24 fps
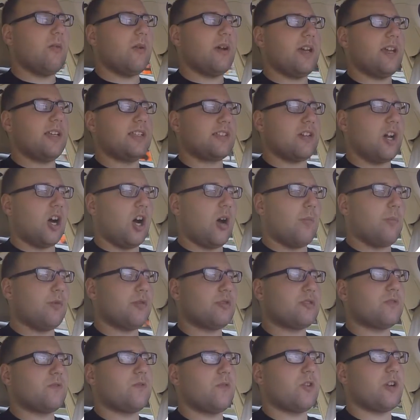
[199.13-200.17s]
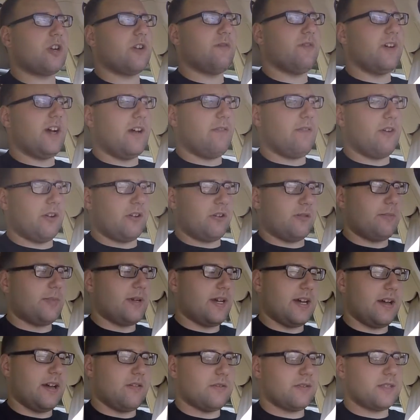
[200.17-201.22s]
weighs almost 4,500
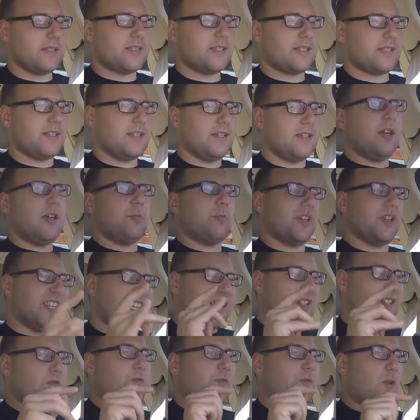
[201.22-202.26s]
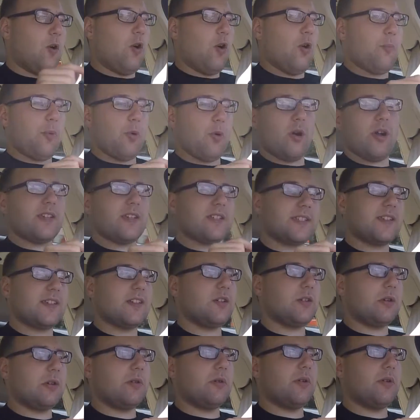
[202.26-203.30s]
pounds, but this
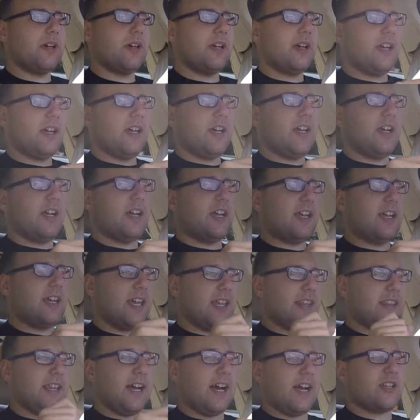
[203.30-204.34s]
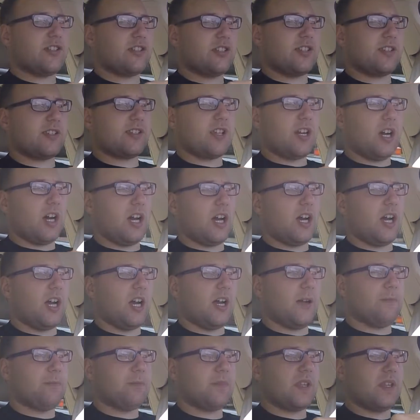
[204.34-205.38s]
4.2 can launch this
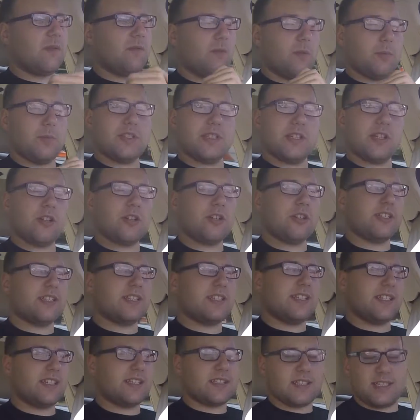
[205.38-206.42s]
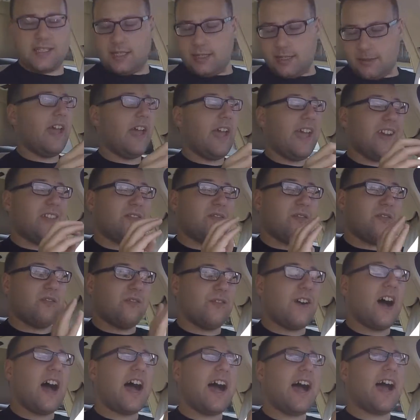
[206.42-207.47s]
car from 0 to 60 in
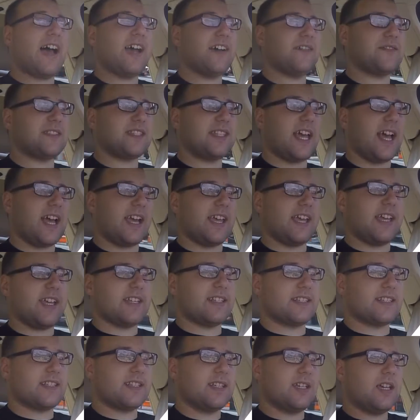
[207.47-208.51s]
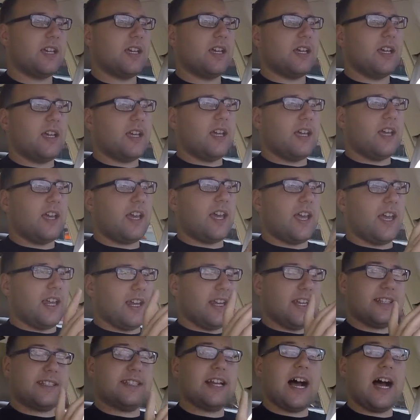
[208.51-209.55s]
5 seconds, and
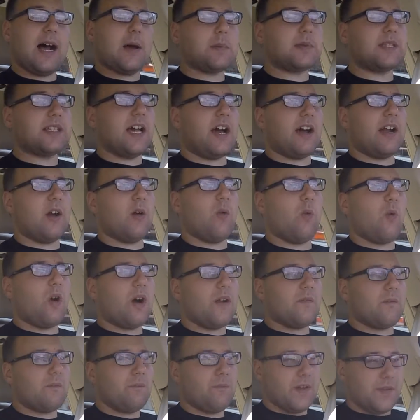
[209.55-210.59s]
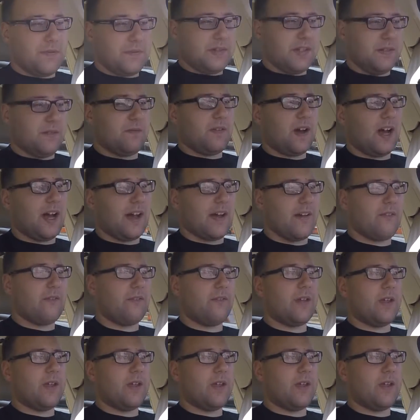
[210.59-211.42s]
it tops out at 155.